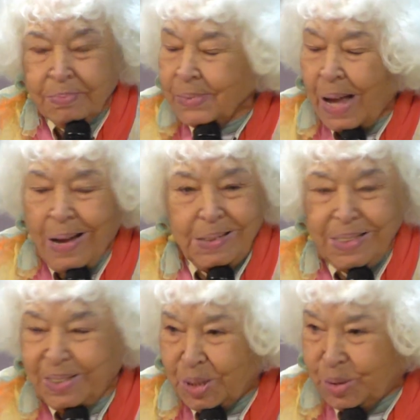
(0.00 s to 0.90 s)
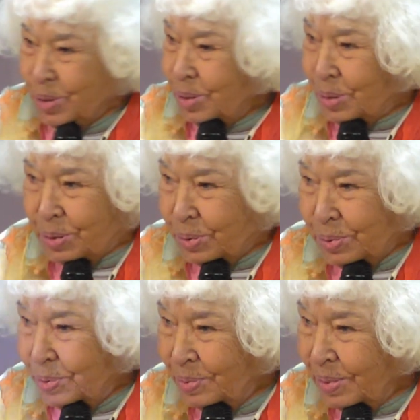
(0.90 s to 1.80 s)
And this is not true.
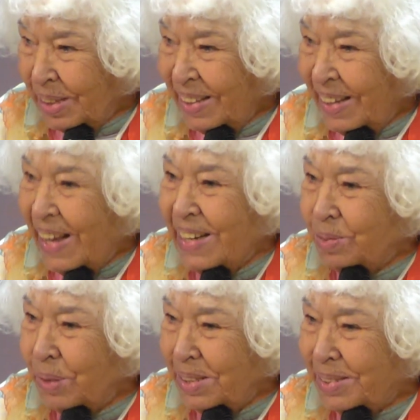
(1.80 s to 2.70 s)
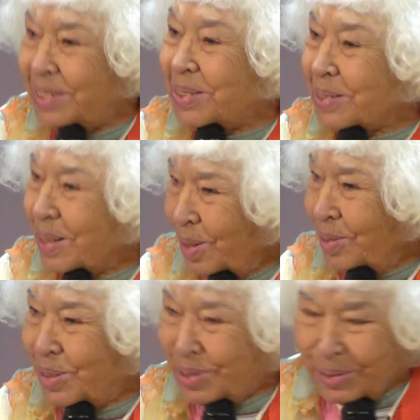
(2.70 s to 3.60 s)
Anyway, this is a long
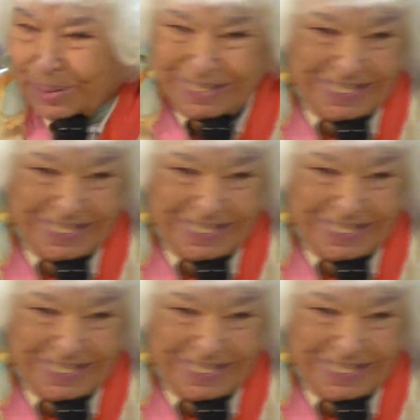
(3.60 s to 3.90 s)
story.